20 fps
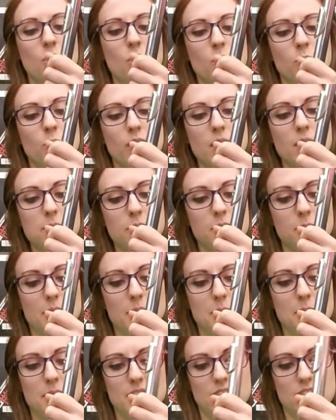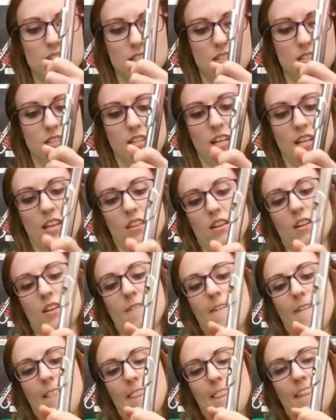When I put my pieces together,
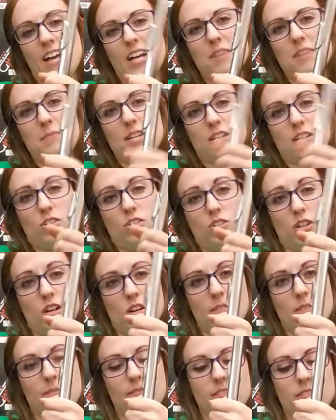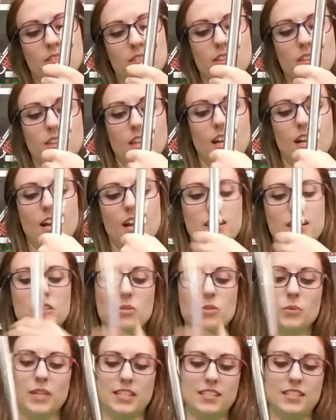I make sure that I
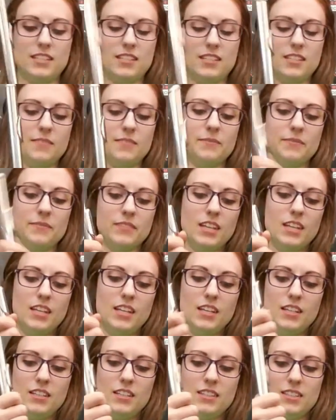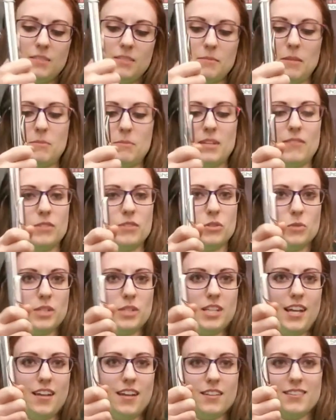twist. Sometimes I have to switch hands.